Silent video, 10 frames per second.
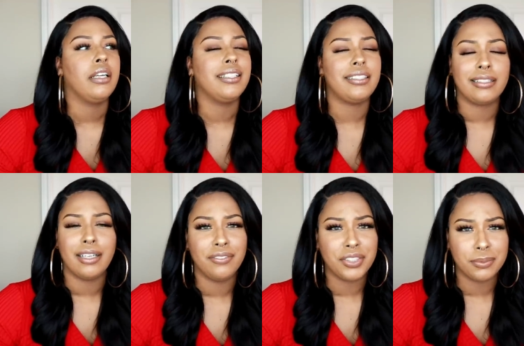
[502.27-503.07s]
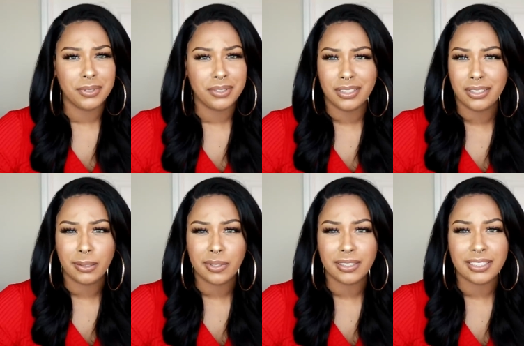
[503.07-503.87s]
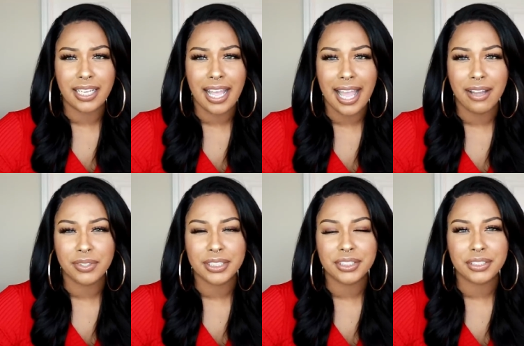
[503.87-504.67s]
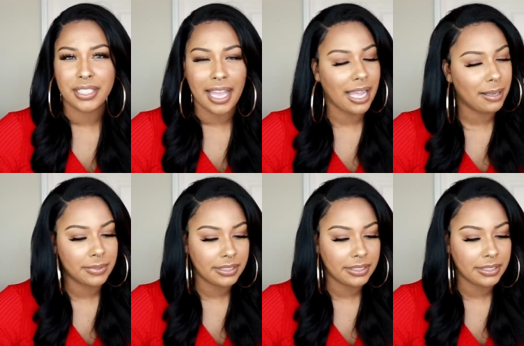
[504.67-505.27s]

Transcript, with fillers: it's comfortable. I'm gonna say average cap.